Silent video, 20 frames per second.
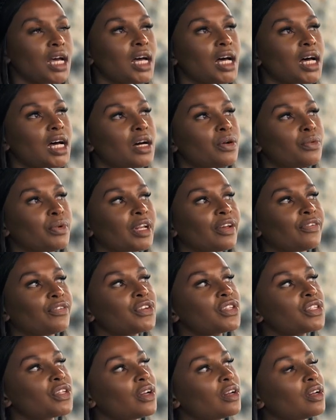I
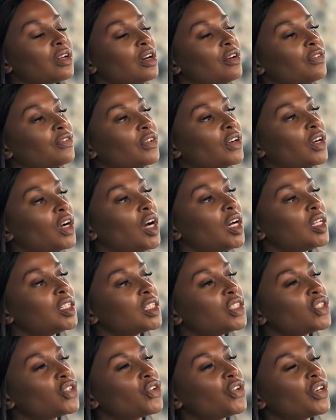first started off
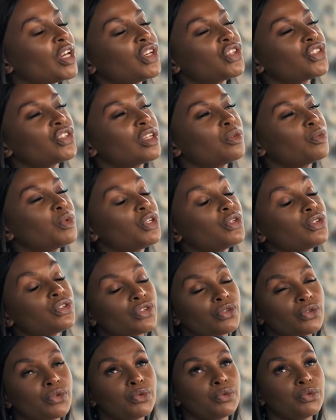content creation, we used
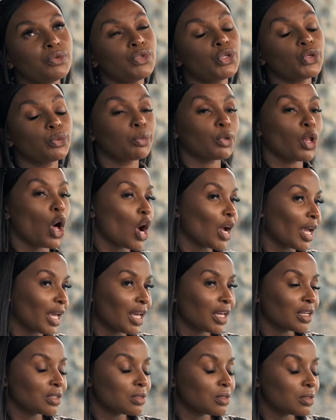to do blogging.